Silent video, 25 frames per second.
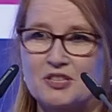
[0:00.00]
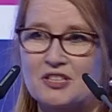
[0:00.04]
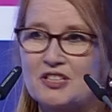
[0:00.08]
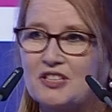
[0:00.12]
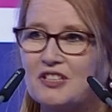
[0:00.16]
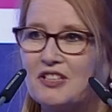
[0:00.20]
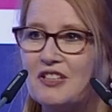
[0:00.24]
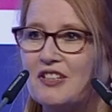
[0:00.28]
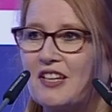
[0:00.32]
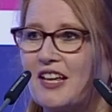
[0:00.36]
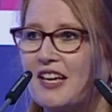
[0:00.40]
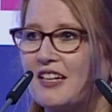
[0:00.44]
to
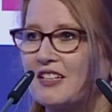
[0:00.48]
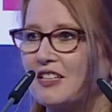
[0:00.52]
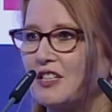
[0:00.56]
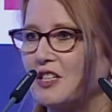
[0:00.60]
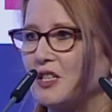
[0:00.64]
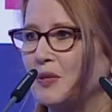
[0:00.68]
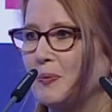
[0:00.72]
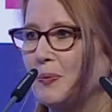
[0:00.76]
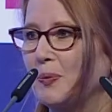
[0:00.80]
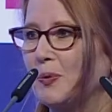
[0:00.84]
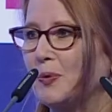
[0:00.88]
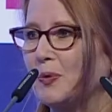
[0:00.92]
do that, to
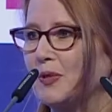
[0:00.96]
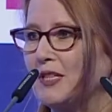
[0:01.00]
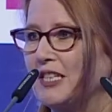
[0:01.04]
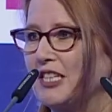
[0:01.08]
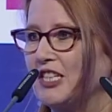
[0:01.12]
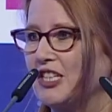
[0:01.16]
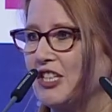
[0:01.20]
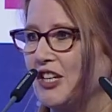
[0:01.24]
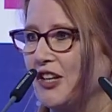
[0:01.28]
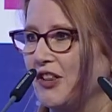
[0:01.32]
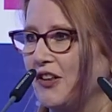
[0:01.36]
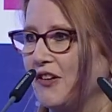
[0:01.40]
support
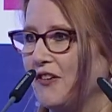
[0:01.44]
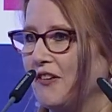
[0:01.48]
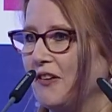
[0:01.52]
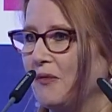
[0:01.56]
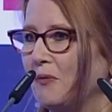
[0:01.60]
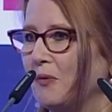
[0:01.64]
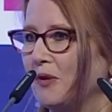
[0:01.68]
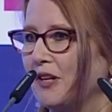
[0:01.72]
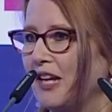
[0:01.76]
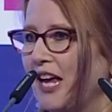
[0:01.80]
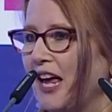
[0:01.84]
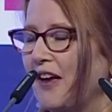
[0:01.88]
each other in
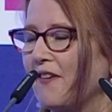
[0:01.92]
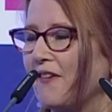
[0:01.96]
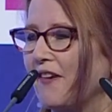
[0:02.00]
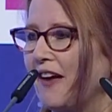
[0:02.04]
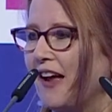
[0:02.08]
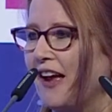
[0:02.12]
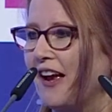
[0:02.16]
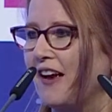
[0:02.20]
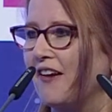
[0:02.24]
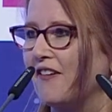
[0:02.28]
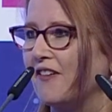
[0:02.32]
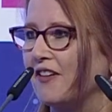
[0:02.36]
whatever
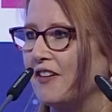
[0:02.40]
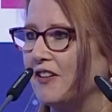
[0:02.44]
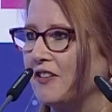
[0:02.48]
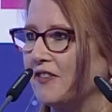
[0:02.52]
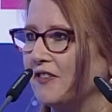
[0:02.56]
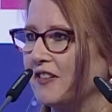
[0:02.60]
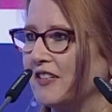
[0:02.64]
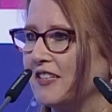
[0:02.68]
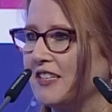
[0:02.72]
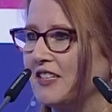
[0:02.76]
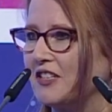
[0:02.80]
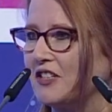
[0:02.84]
area of
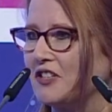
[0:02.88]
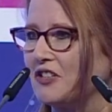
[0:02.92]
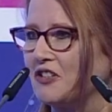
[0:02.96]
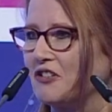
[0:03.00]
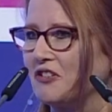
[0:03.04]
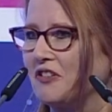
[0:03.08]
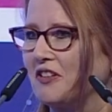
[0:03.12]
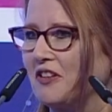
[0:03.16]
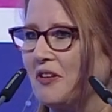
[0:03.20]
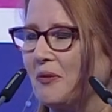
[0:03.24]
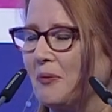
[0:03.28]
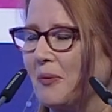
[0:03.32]
this
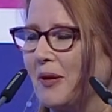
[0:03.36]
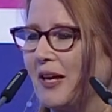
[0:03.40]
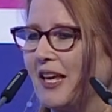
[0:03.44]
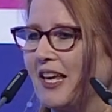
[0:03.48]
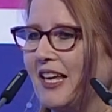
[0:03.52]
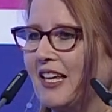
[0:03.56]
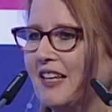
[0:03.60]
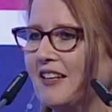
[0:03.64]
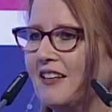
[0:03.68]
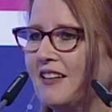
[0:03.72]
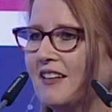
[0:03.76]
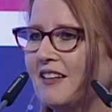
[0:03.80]
industry that we're
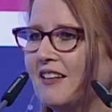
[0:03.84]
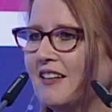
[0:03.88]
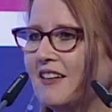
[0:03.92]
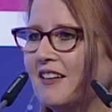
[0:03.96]
in,